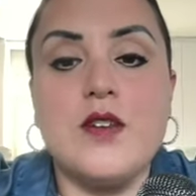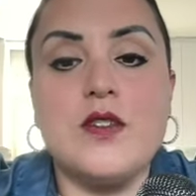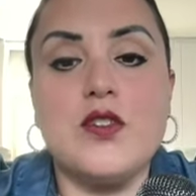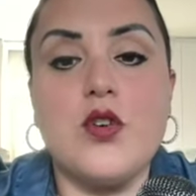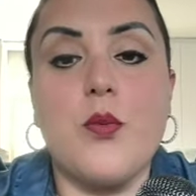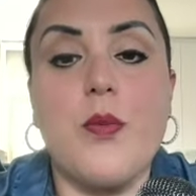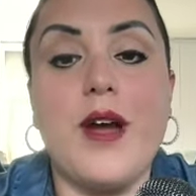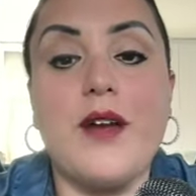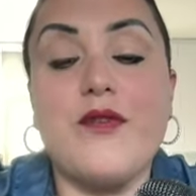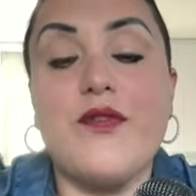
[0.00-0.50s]

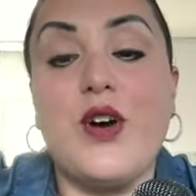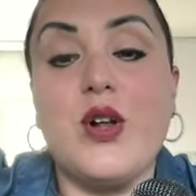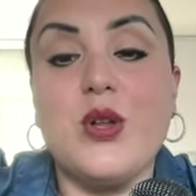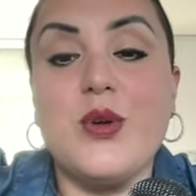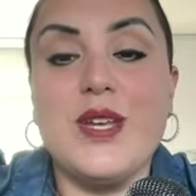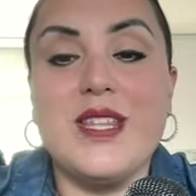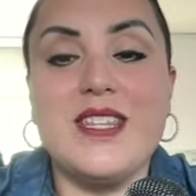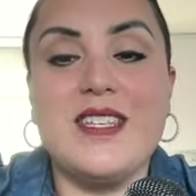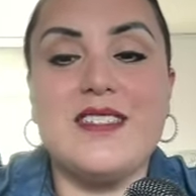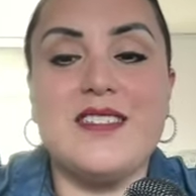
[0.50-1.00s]
So by
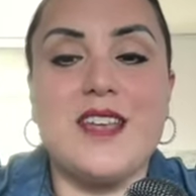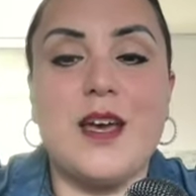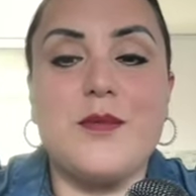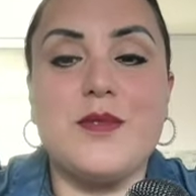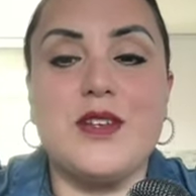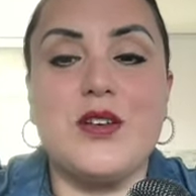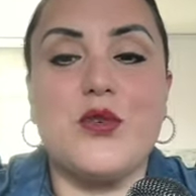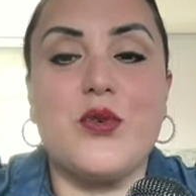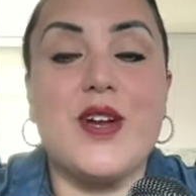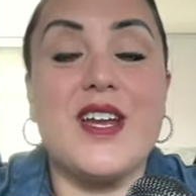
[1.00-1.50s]
following these
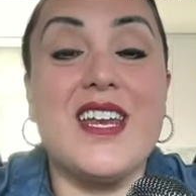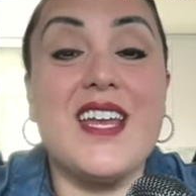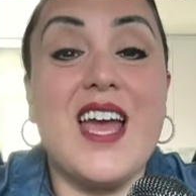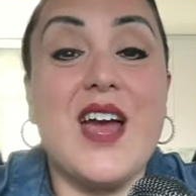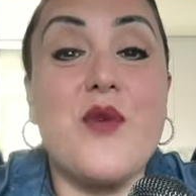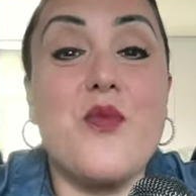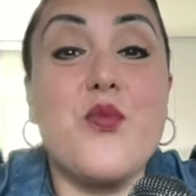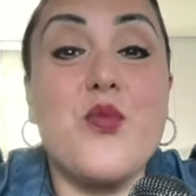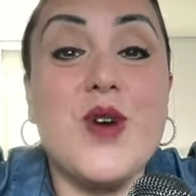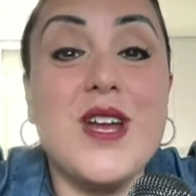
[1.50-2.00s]
steps and creating
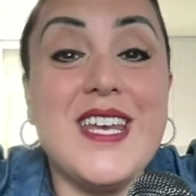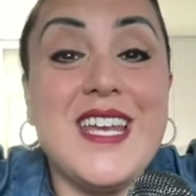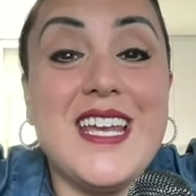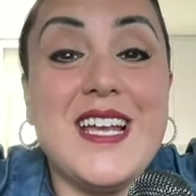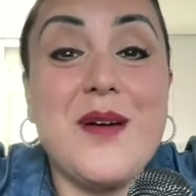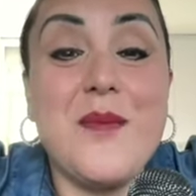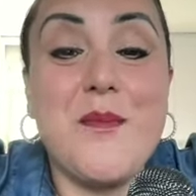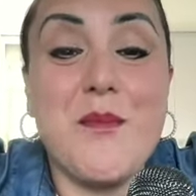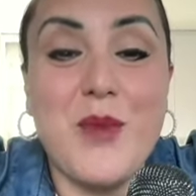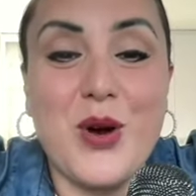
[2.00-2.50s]
a
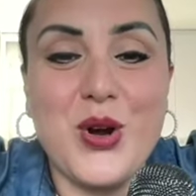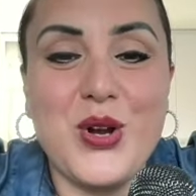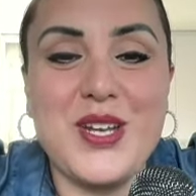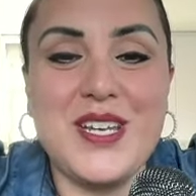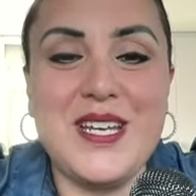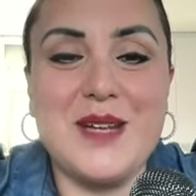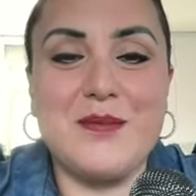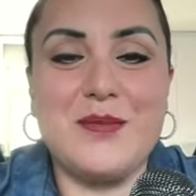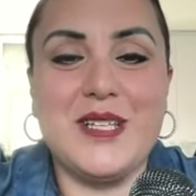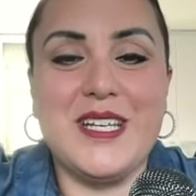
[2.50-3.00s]
winning
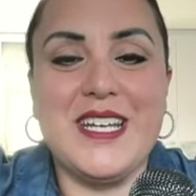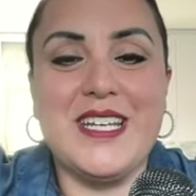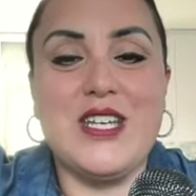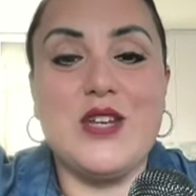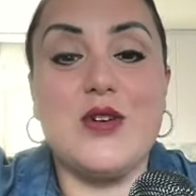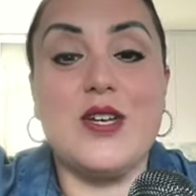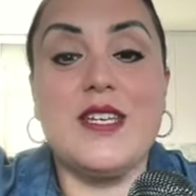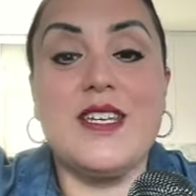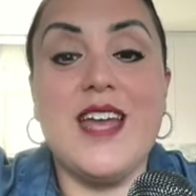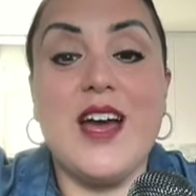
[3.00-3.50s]
marketing plan,
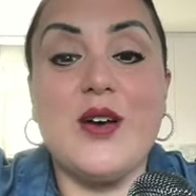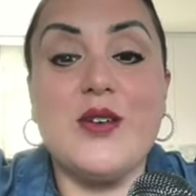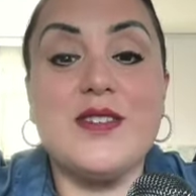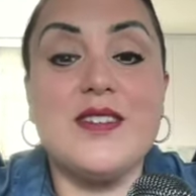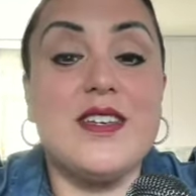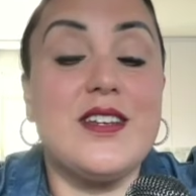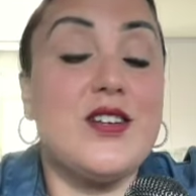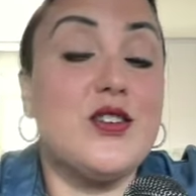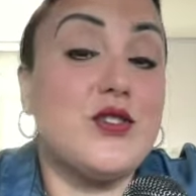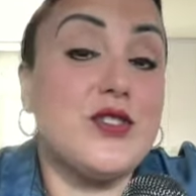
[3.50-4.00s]
you can now
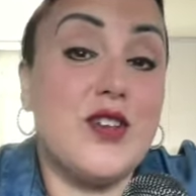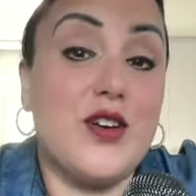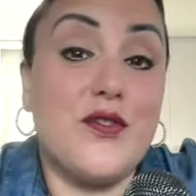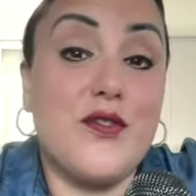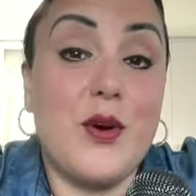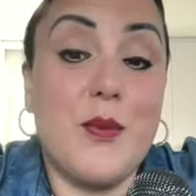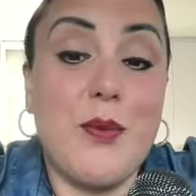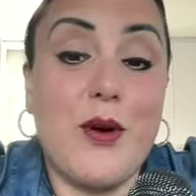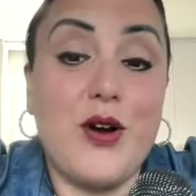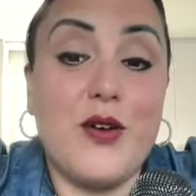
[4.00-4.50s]
set
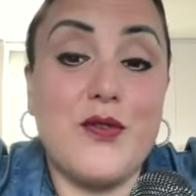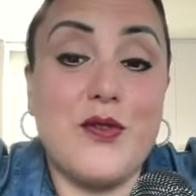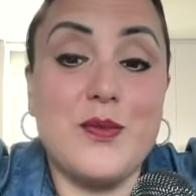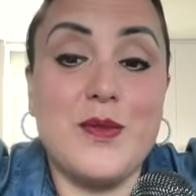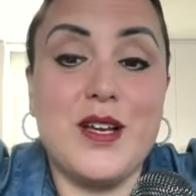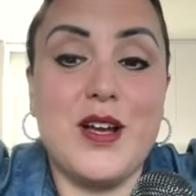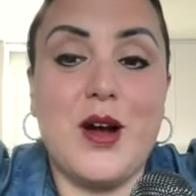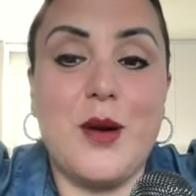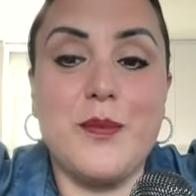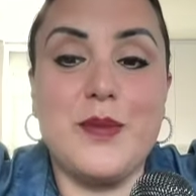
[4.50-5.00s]
yourself apart from
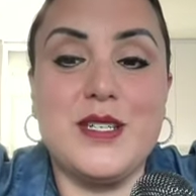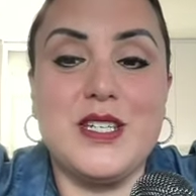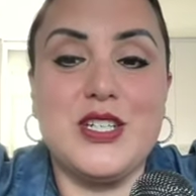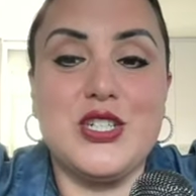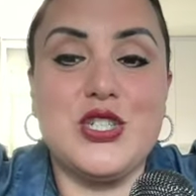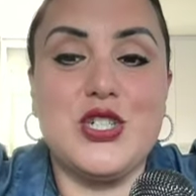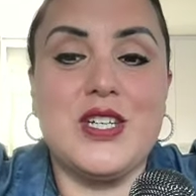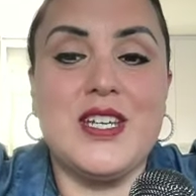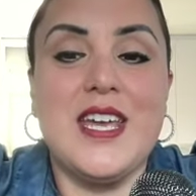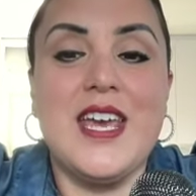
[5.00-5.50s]
the
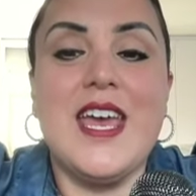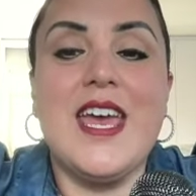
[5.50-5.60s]
competition